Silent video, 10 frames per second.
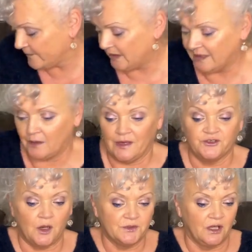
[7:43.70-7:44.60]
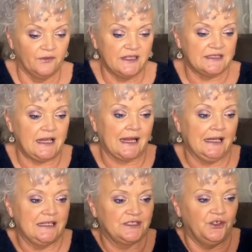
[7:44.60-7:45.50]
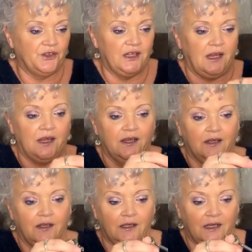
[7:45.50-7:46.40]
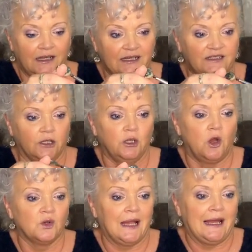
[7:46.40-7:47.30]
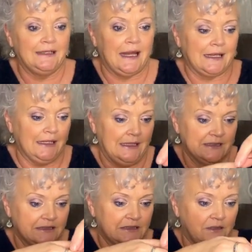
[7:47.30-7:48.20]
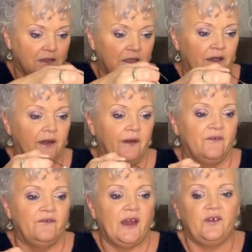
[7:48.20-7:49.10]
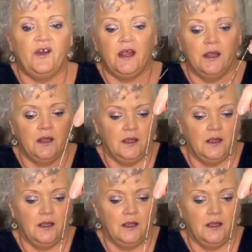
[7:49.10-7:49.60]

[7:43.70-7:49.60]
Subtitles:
Now, I dropped on this necklace the other day, and it's a long line necklace. Very